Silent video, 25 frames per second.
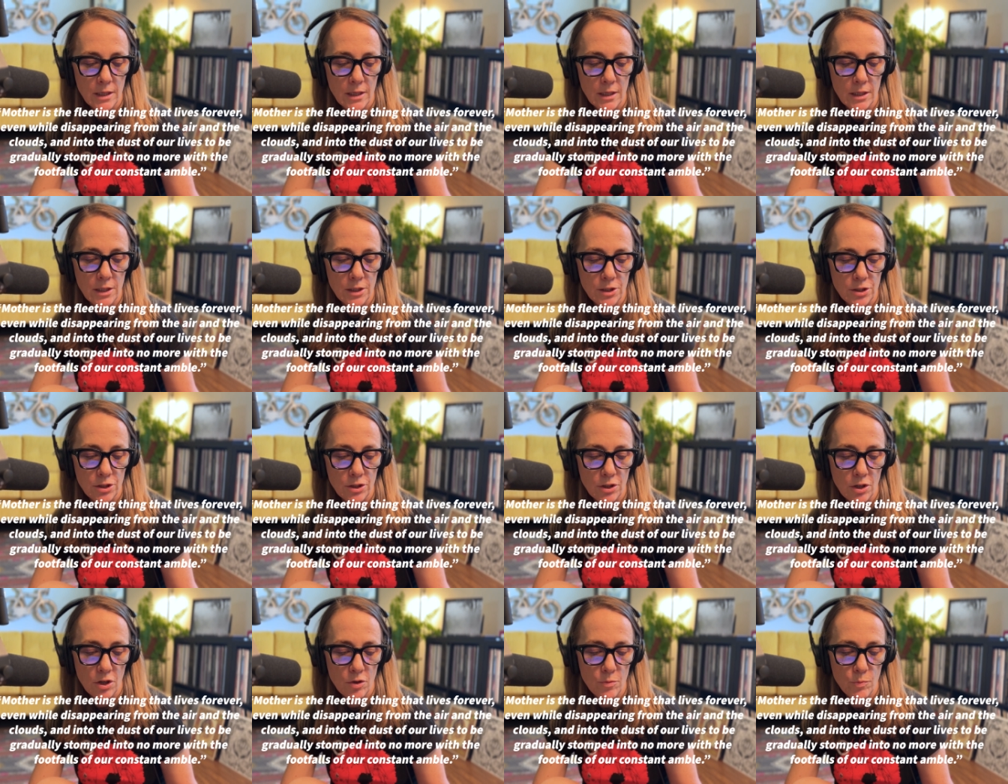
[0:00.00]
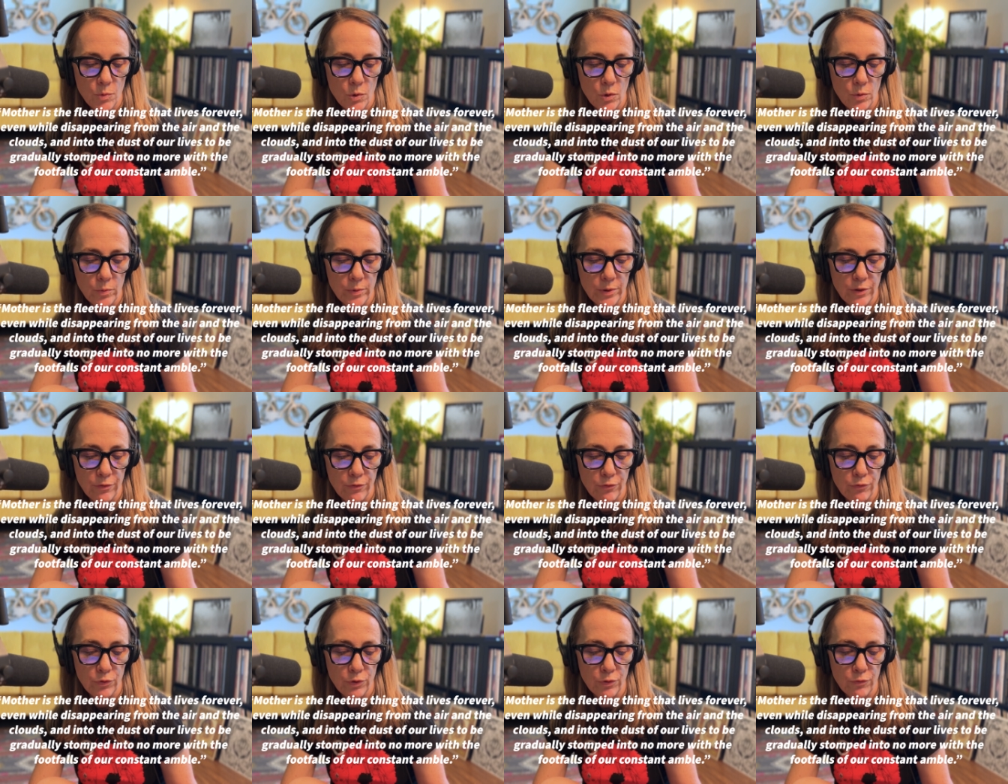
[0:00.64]
into no more with
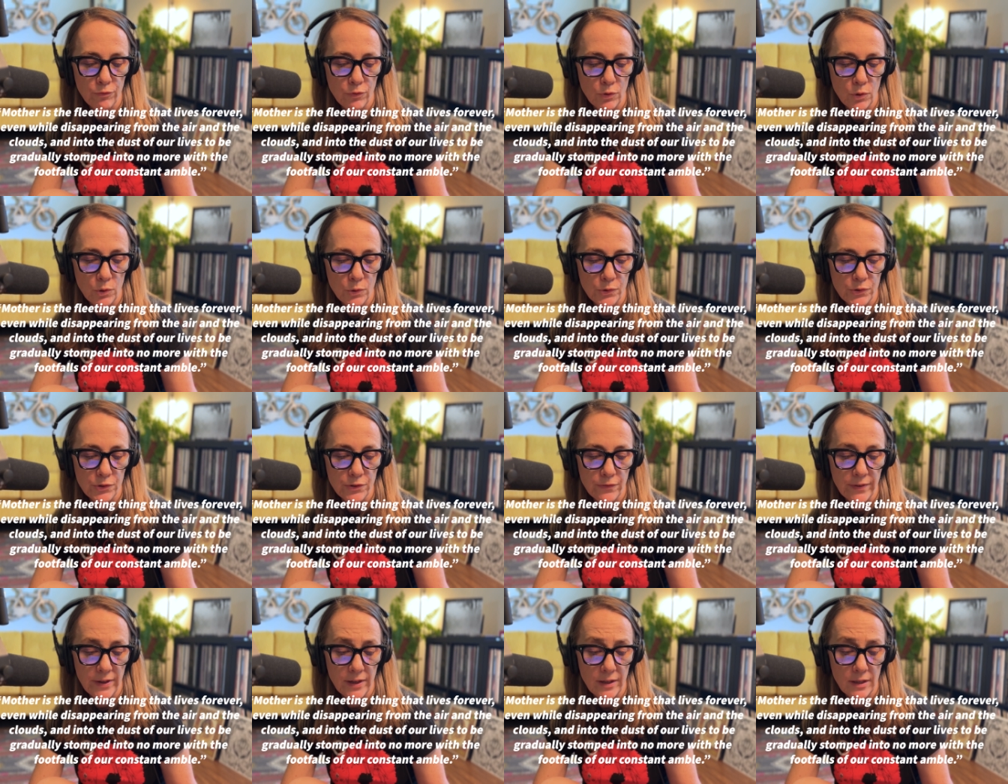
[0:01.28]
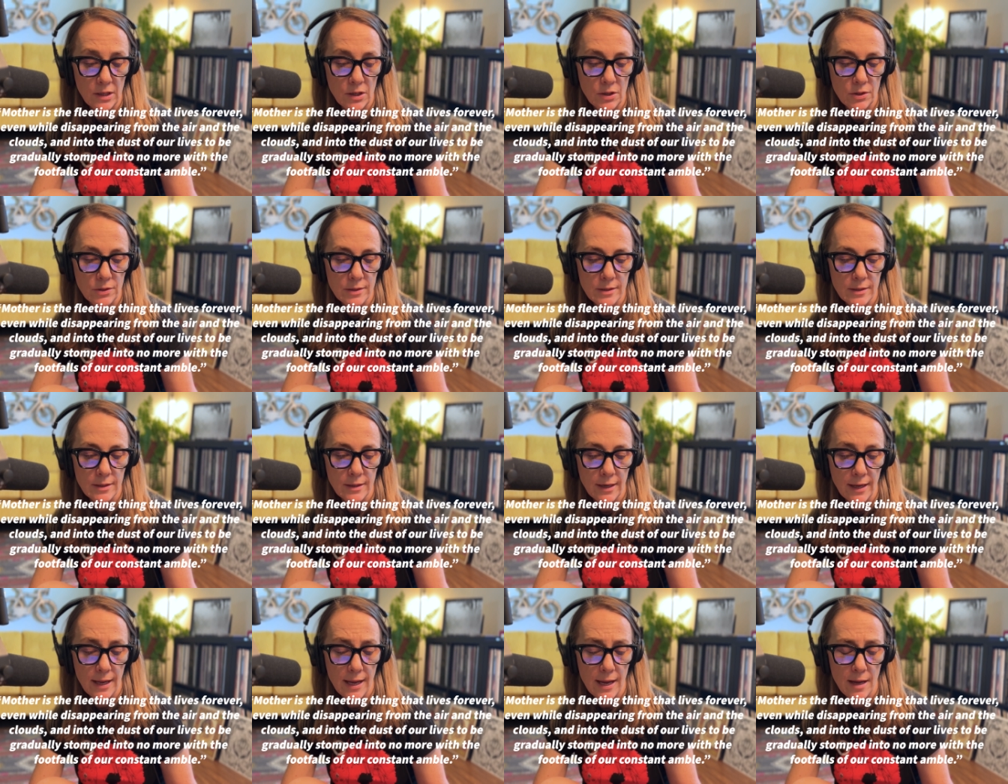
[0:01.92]
the footfalls of our
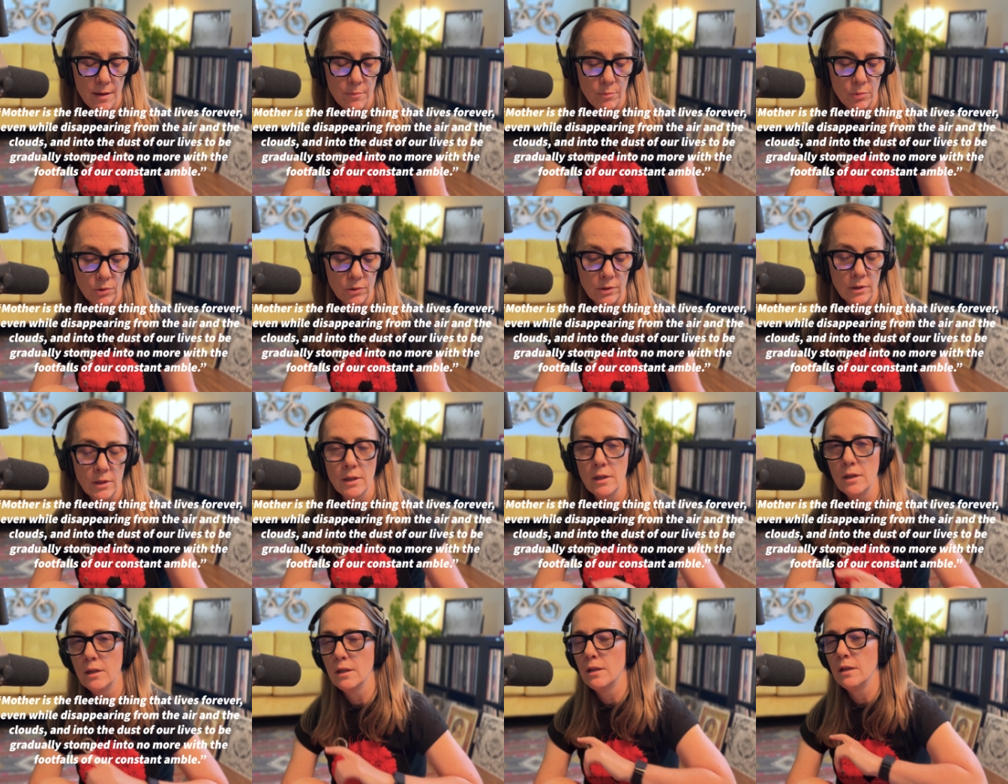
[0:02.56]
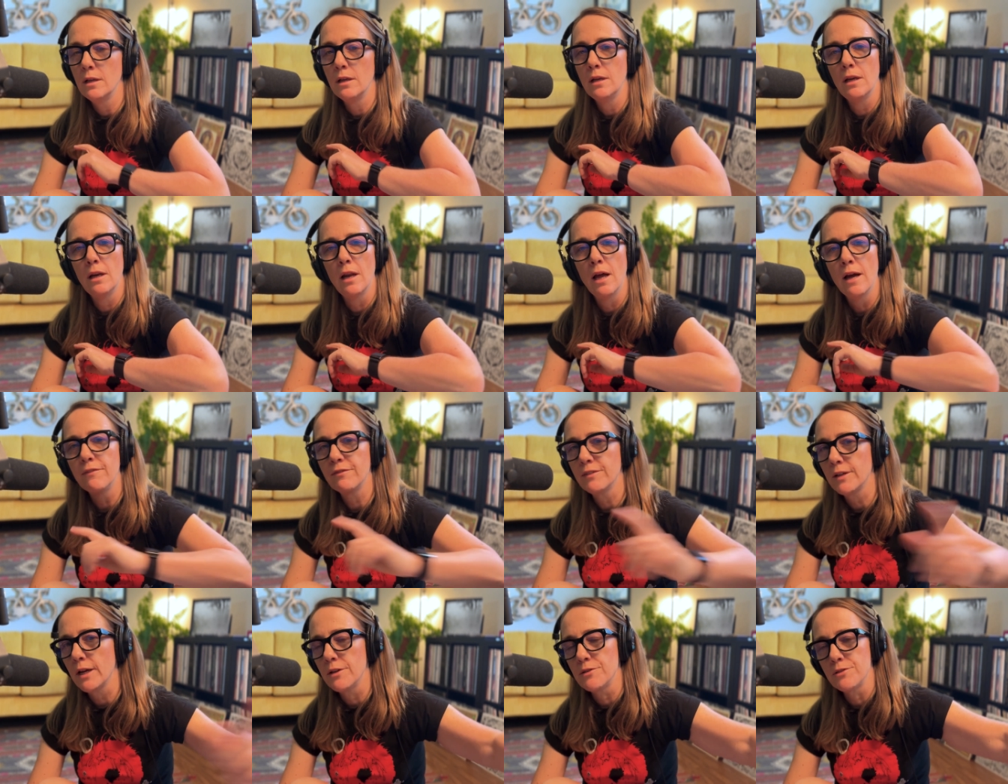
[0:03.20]
constant amble.
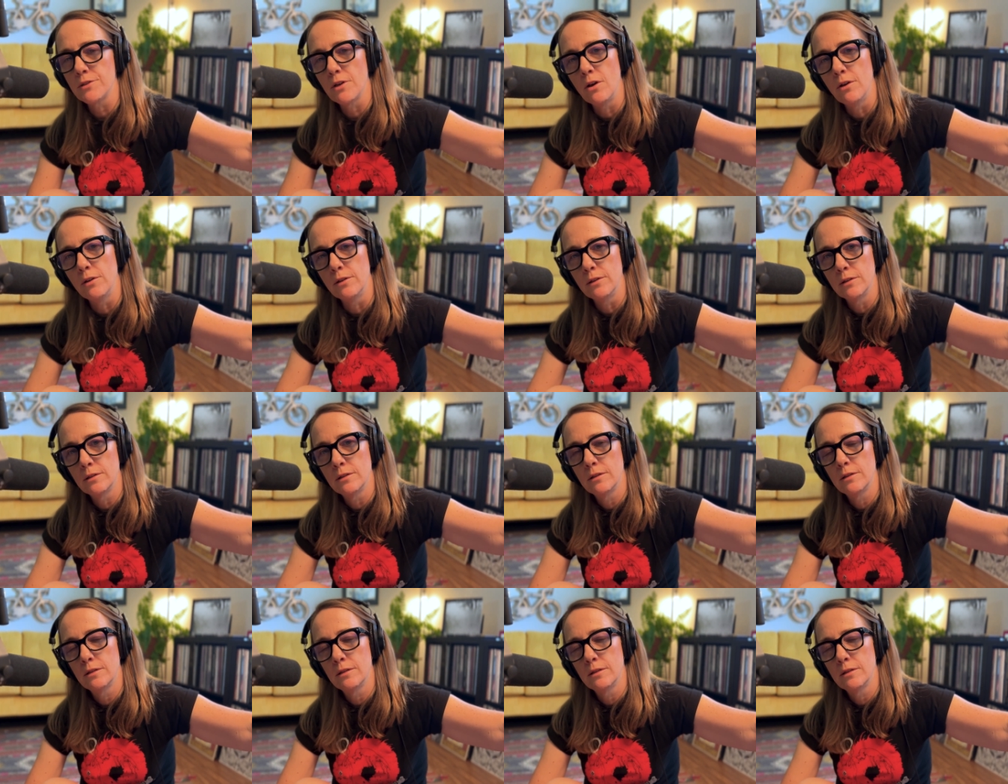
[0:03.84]
Life goes on.